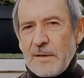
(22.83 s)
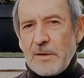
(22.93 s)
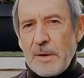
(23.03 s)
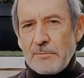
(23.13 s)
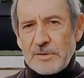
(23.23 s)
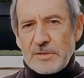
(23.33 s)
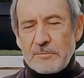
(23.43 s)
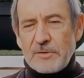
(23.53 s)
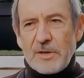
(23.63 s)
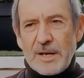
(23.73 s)
Remember to
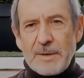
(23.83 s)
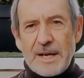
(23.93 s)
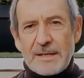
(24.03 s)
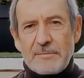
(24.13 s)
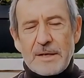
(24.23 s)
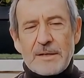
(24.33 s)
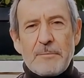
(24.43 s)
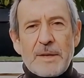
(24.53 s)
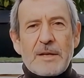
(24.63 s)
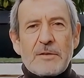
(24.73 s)
subscribe and activate the bell